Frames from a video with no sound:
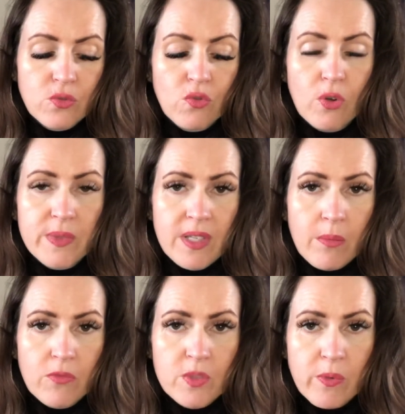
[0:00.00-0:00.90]
drop
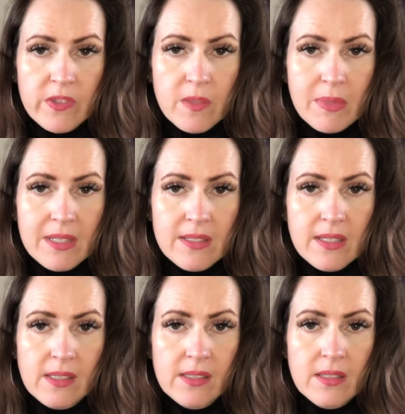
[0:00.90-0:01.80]
some
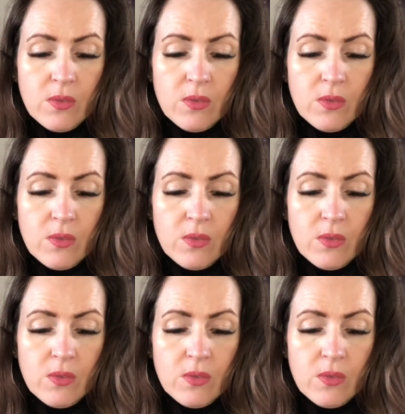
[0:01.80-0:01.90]
responsibilities